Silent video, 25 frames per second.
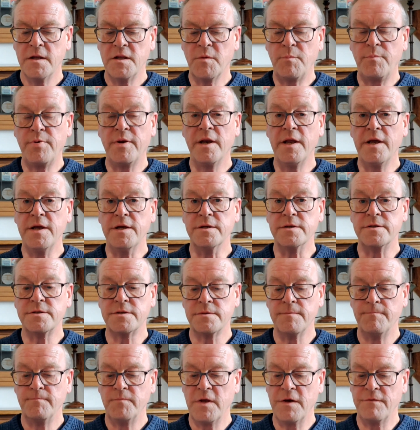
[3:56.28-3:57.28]
The
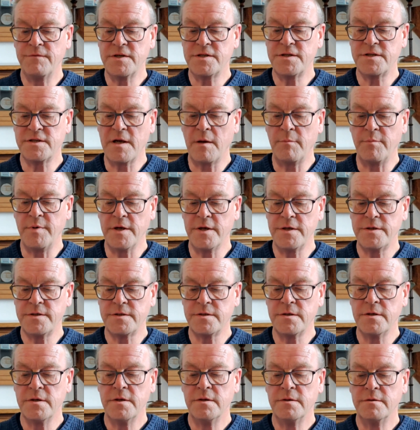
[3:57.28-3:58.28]
police have
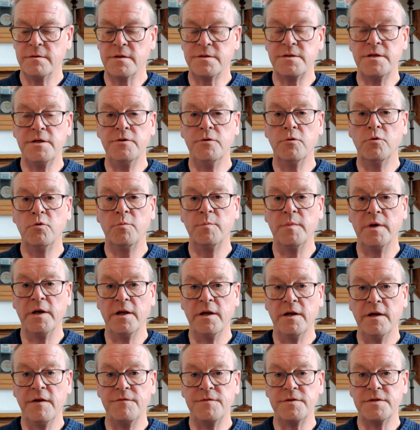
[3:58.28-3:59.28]
established that he
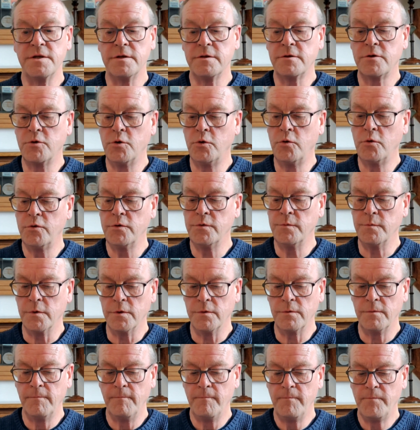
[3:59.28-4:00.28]
normally lives in
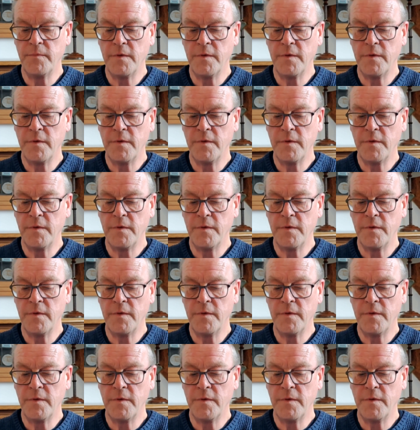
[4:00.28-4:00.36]
Cornwall,